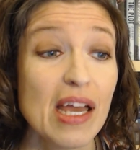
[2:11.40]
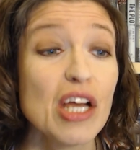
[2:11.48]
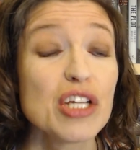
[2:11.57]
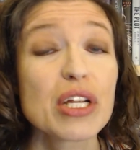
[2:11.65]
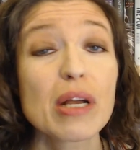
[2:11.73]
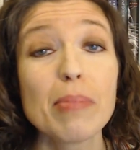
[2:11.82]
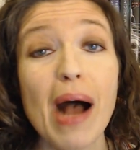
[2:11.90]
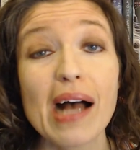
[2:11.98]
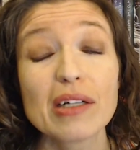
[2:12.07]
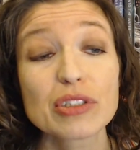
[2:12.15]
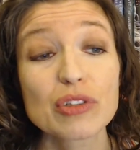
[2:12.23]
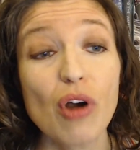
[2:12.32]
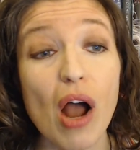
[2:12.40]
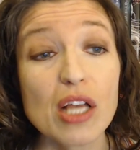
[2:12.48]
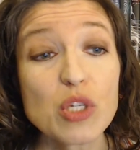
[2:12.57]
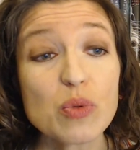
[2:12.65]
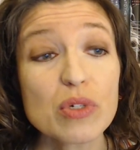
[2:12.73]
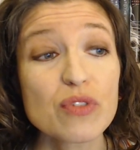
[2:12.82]
She compiles
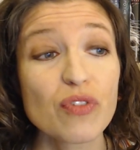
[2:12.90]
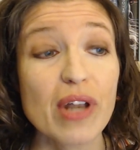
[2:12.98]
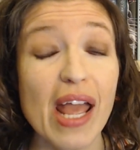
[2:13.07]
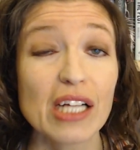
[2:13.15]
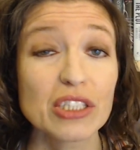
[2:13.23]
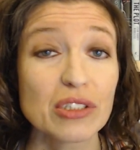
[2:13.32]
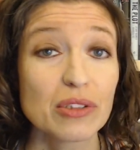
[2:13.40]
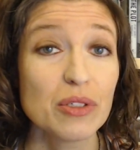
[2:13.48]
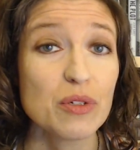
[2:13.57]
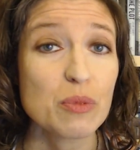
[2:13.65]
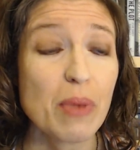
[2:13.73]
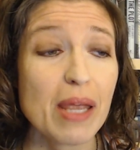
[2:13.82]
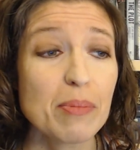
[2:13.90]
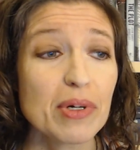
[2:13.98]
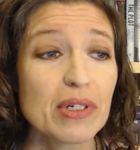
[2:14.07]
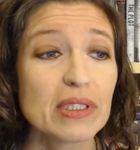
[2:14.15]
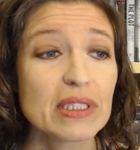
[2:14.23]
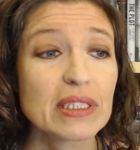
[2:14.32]
crosswords for national
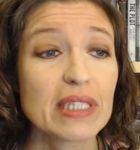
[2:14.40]
newspapers,